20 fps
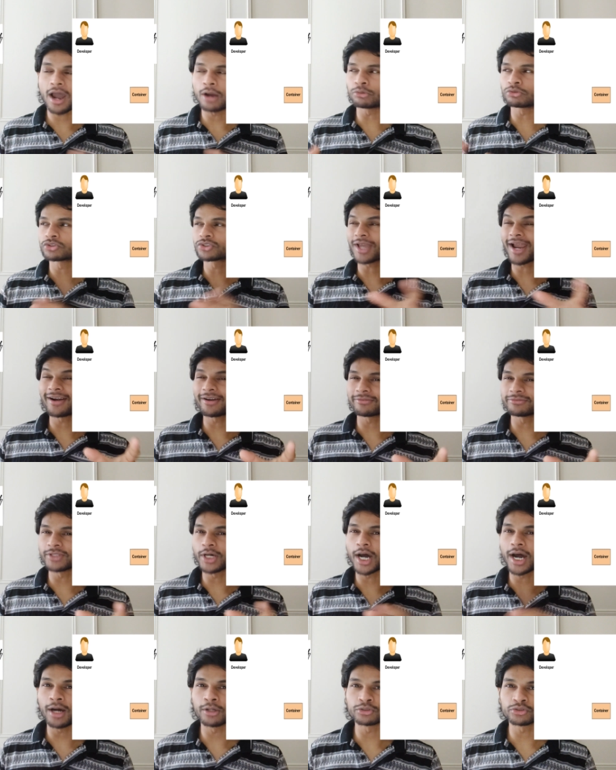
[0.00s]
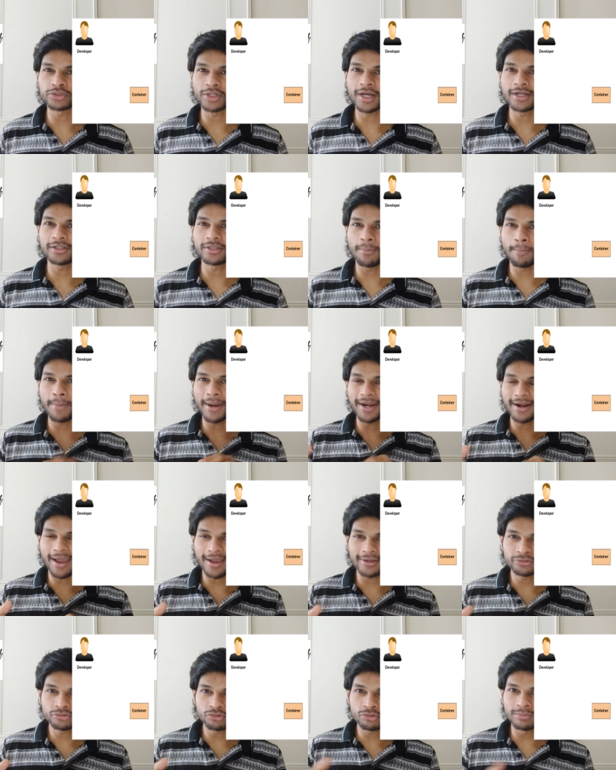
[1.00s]
outside of the house right the bed
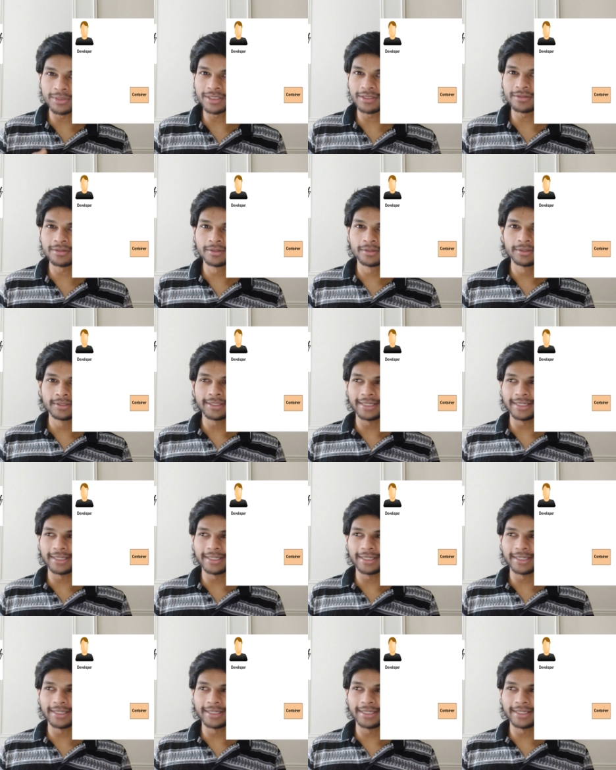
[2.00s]
has to be